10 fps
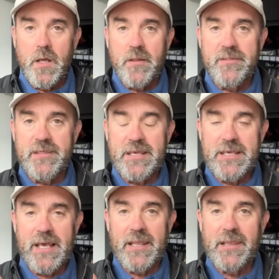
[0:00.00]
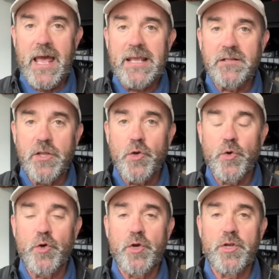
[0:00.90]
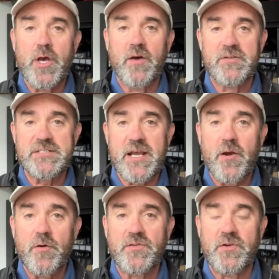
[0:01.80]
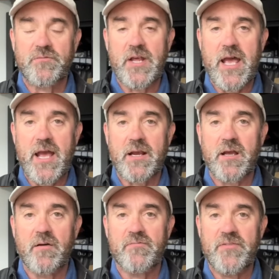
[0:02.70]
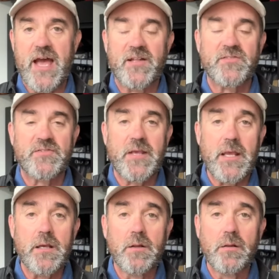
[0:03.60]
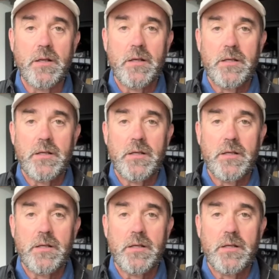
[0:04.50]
The likelihood of a terrorist attack of that scale